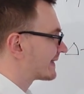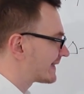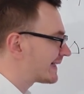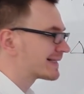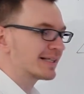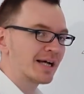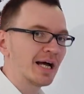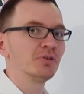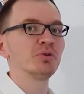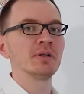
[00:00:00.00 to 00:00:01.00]

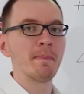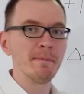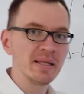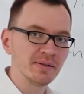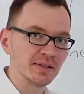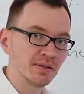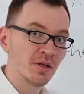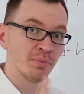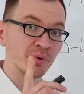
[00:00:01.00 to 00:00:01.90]
600 million